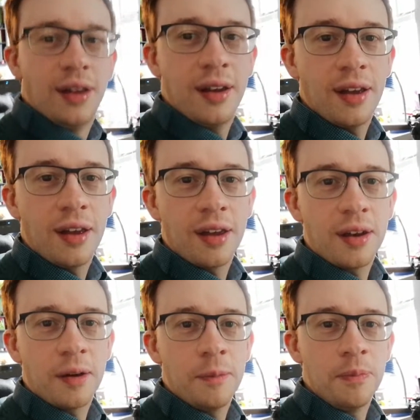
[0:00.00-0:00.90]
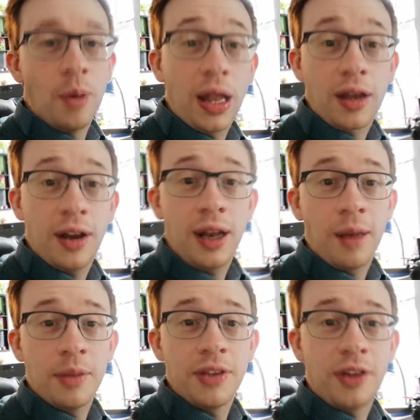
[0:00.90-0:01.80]
of
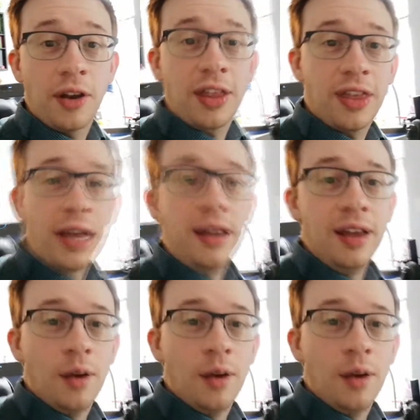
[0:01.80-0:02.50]
like with the Sonic thing,